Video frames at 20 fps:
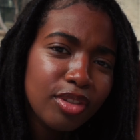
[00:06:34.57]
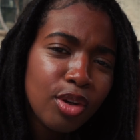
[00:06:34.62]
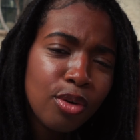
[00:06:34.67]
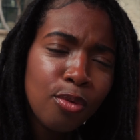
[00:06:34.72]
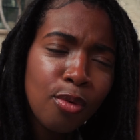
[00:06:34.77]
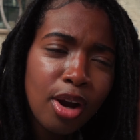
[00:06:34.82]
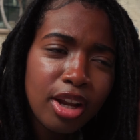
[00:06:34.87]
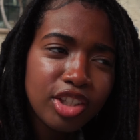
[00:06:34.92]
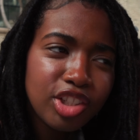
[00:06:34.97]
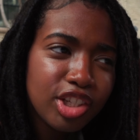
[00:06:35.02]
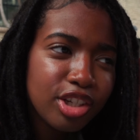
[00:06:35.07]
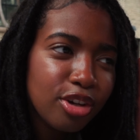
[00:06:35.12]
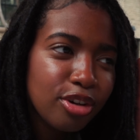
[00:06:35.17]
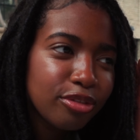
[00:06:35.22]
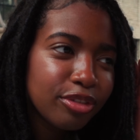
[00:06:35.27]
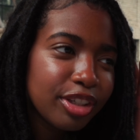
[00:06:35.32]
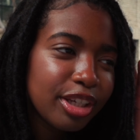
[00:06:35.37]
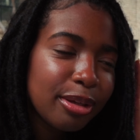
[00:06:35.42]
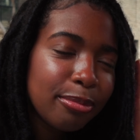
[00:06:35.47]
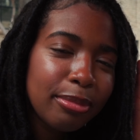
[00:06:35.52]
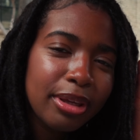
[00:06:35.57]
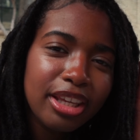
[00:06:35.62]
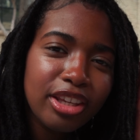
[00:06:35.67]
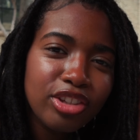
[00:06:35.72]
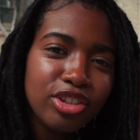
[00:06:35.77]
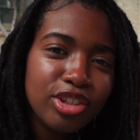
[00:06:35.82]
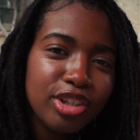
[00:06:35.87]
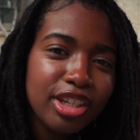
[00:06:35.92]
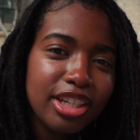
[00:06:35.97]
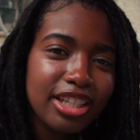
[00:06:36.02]
watching over him,
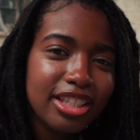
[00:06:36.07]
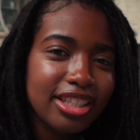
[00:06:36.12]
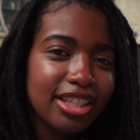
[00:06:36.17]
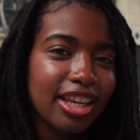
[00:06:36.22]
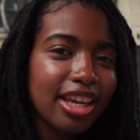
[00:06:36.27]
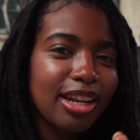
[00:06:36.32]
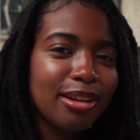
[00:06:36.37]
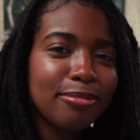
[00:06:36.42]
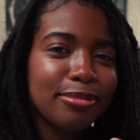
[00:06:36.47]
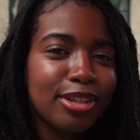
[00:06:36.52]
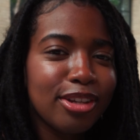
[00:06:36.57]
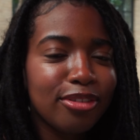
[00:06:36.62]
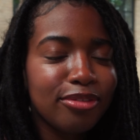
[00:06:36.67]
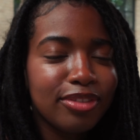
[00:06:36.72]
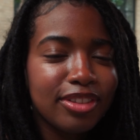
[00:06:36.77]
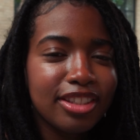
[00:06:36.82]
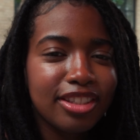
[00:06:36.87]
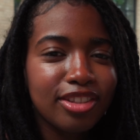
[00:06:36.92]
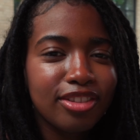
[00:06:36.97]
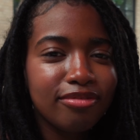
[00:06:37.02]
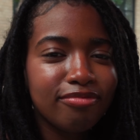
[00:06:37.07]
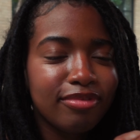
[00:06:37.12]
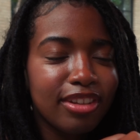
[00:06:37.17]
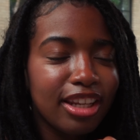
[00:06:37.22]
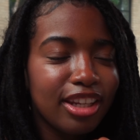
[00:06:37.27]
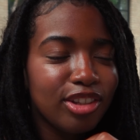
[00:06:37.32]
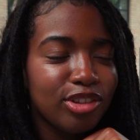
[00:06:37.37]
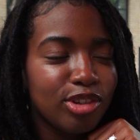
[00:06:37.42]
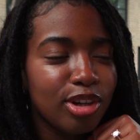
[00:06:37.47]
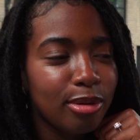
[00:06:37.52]
making sure he doesn't get himself into
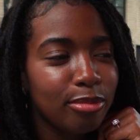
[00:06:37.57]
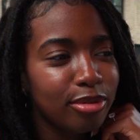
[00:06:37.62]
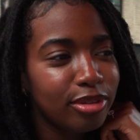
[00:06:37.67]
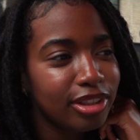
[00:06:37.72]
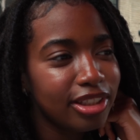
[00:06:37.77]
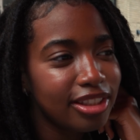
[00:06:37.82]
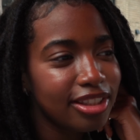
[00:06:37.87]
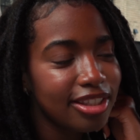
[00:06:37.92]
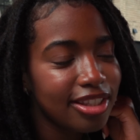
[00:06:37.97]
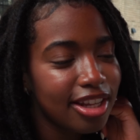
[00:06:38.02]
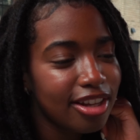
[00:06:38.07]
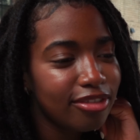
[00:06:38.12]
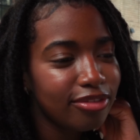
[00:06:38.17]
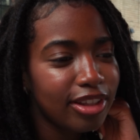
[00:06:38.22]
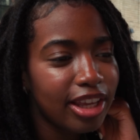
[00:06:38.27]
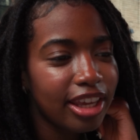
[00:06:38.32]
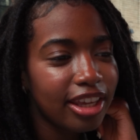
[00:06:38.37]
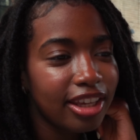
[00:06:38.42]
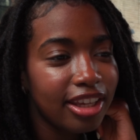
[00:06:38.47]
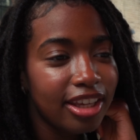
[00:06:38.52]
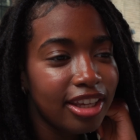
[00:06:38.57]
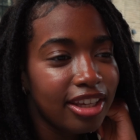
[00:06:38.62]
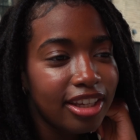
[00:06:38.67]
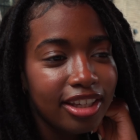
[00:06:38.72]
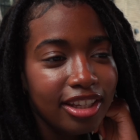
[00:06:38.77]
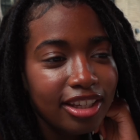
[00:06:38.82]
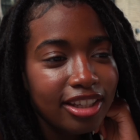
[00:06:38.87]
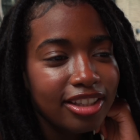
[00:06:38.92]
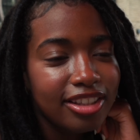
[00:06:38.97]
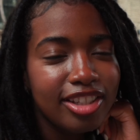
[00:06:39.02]
any trouble and stuff, like
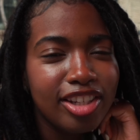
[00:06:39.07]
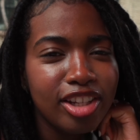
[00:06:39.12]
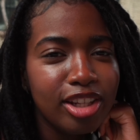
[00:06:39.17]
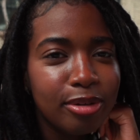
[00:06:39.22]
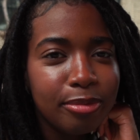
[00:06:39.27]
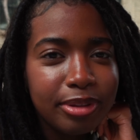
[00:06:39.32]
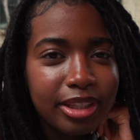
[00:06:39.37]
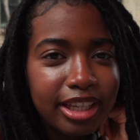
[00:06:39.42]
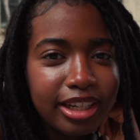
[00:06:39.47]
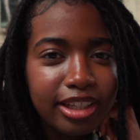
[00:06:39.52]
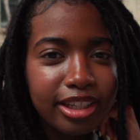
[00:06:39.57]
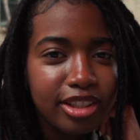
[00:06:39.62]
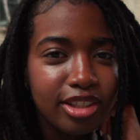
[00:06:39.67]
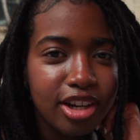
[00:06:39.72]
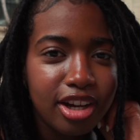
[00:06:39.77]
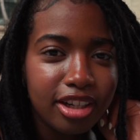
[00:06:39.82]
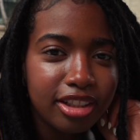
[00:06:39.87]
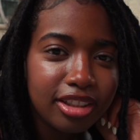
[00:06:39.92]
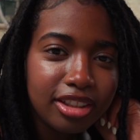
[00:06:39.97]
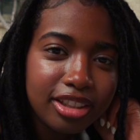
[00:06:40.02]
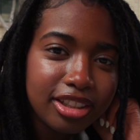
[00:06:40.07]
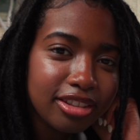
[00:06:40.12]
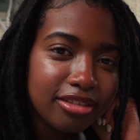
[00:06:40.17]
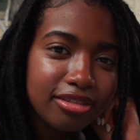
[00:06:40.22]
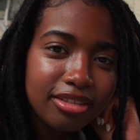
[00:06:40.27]
dealing with any toddlers.